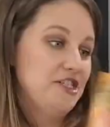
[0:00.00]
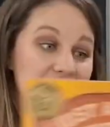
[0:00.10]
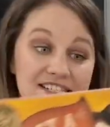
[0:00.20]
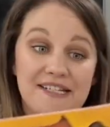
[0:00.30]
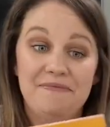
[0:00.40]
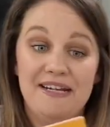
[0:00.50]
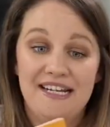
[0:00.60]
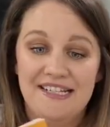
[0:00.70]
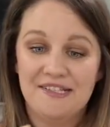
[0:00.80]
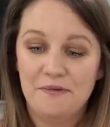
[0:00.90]
Just a
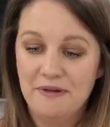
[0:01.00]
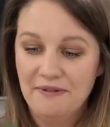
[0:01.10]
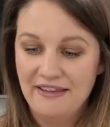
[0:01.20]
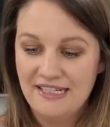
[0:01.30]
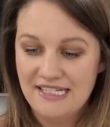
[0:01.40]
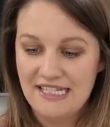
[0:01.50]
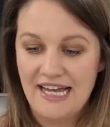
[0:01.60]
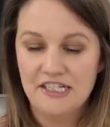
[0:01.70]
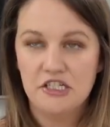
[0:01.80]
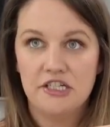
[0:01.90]
Minute. So we read this
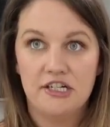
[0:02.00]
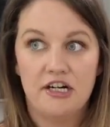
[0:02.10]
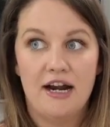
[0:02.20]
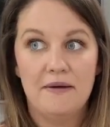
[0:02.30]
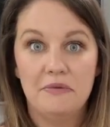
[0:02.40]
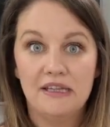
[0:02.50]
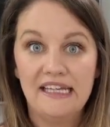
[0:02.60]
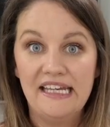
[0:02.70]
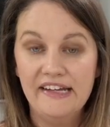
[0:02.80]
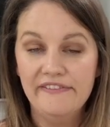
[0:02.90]
last year, I
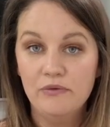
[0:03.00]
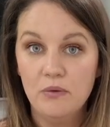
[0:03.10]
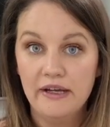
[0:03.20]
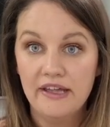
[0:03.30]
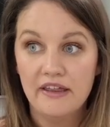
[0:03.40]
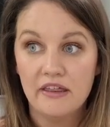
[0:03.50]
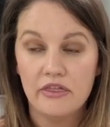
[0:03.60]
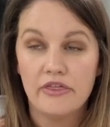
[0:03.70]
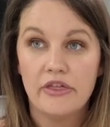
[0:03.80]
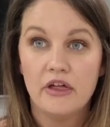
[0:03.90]
believe,
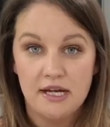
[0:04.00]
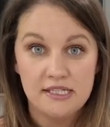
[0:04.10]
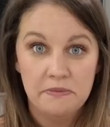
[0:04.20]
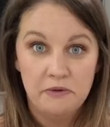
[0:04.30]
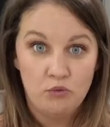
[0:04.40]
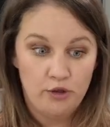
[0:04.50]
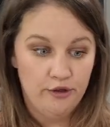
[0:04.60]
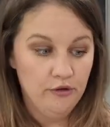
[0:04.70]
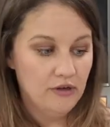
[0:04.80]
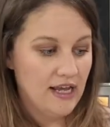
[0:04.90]
with Blossom and
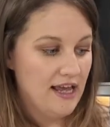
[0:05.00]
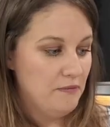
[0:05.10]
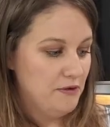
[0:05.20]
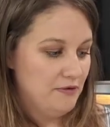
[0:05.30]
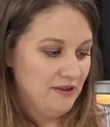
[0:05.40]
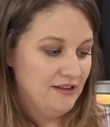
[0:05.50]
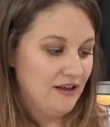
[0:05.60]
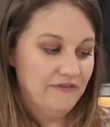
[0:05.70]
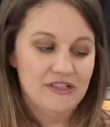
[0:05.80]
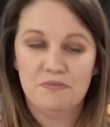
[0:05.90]
Root, and we really
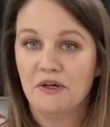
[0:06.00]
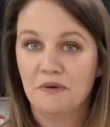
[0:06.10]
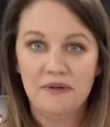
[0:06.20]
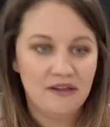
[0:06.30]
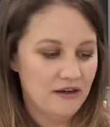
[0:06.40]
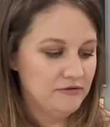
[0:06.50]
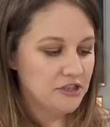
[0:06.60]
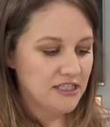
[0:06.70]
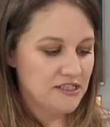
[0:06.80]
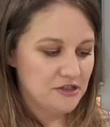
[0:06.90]
love this book. We love
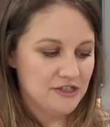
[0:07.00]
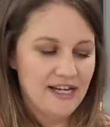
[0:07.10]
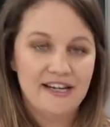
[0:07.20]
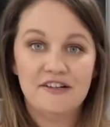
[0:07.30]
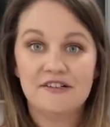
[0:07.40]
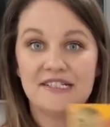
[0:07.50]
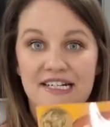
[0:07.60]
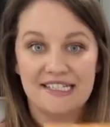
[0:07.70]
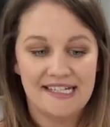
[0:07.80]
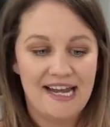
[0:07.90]
Trickster Tales,
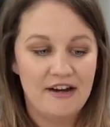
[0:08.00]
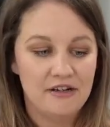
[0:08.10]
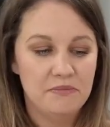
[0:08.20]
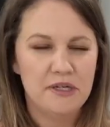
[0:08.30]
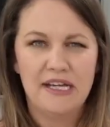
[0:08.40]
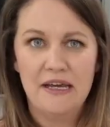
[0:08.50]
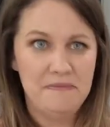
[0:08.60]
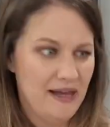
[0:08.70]
and it's a counting book.